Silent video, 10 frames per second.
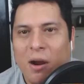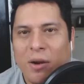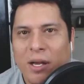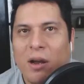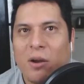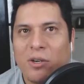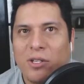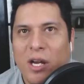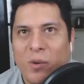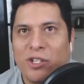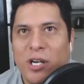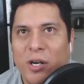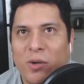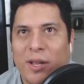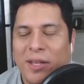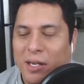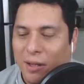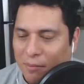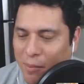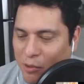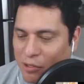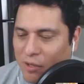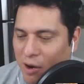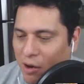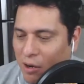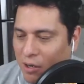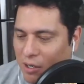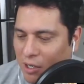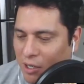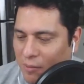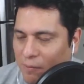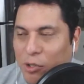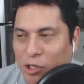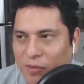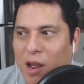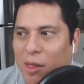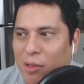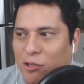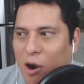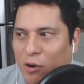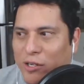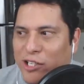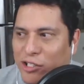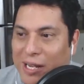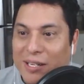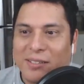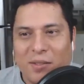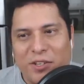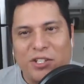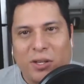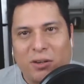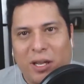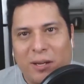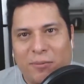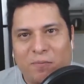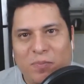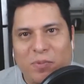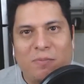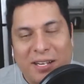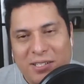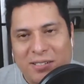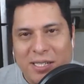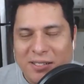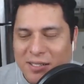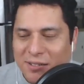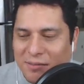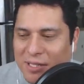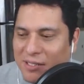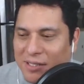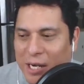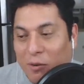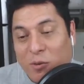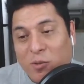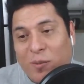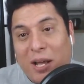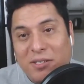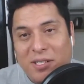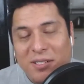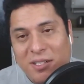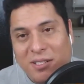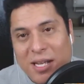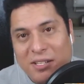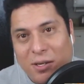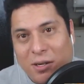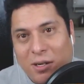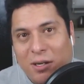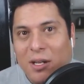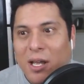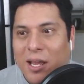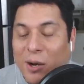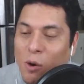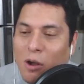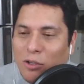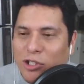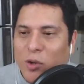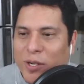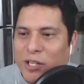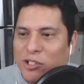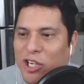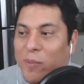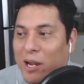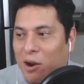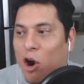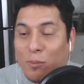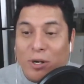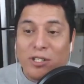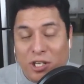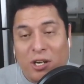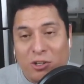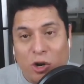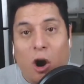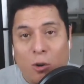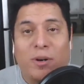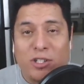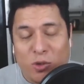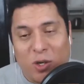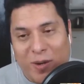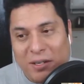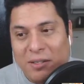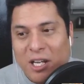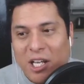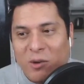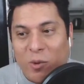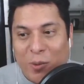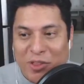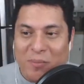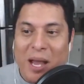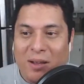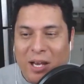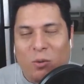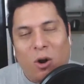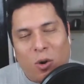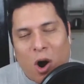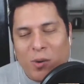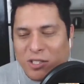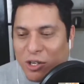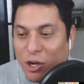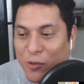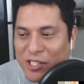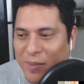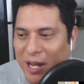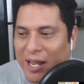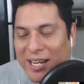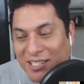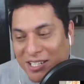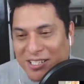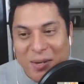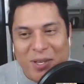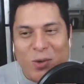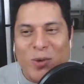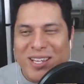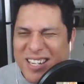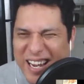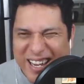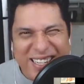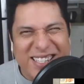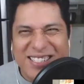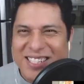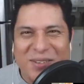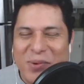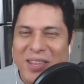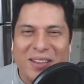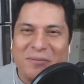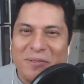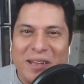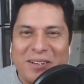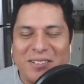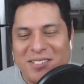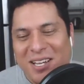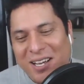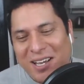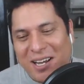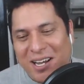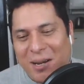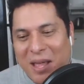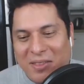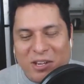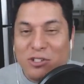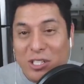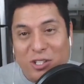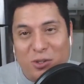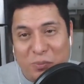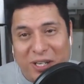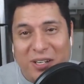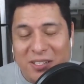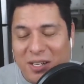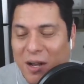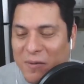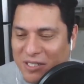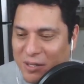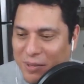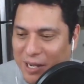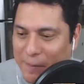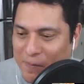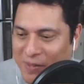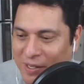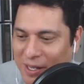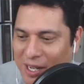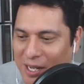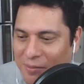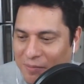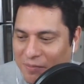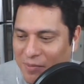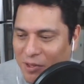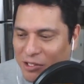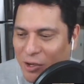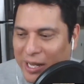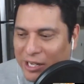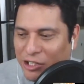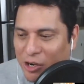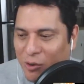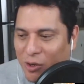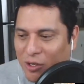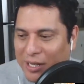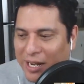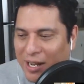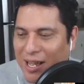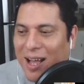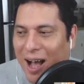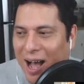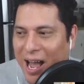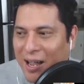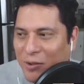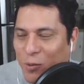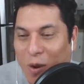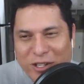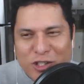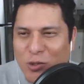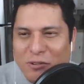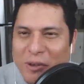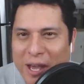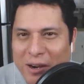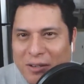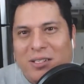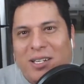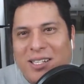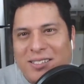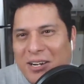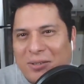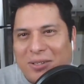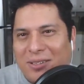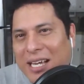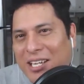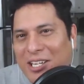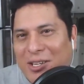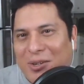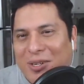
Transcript: in our genre in general, I think most of the authors aren't jealous of each other. Like my success doesn't take away from someone else's success at all. Like we're all generally concerned about our books doing well when we put them out. Like, always nervous about like, is this going to be the one that tanks? Is this the one that fails? And they usually do pretty decently, obviously. But there's no like general like, I want you to fail because I don't like you.